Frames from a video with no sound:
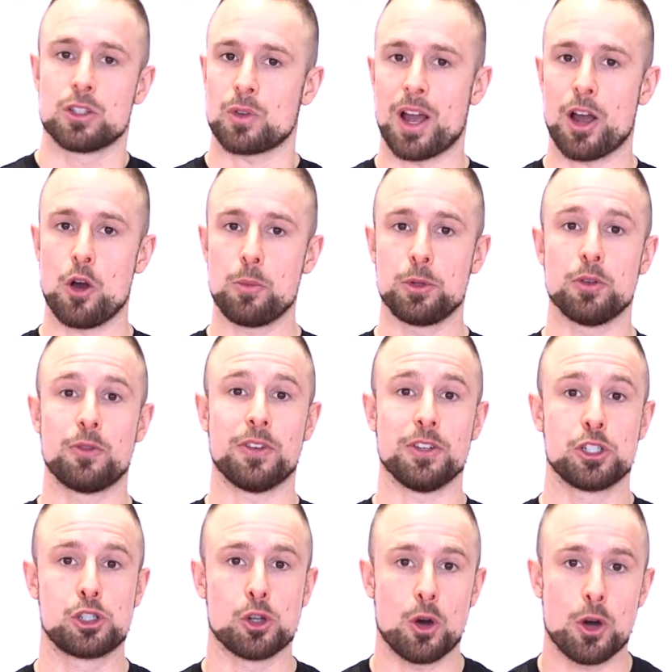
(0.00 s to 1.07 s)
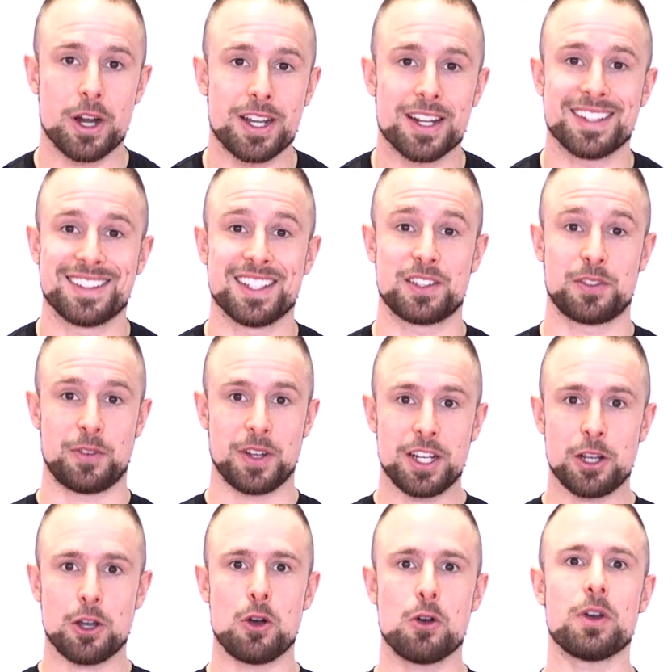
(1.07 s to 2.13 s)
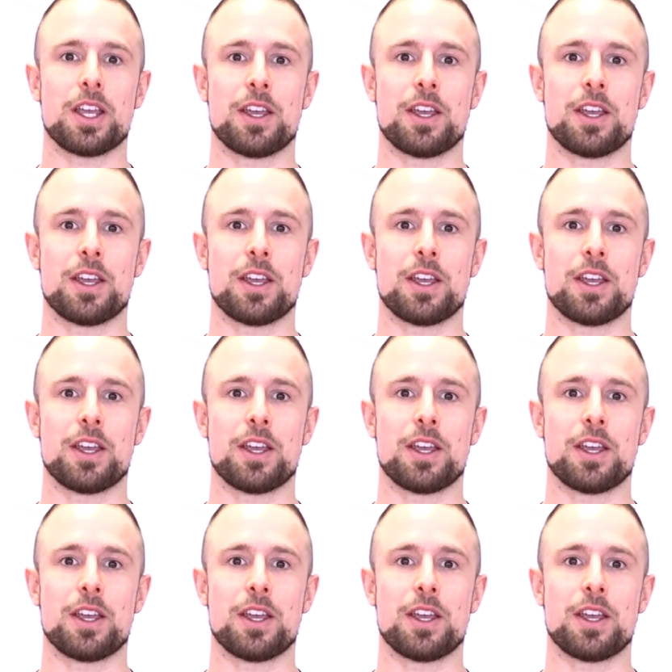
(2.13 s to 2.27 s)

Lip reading: So I hope you've enjoyed this video.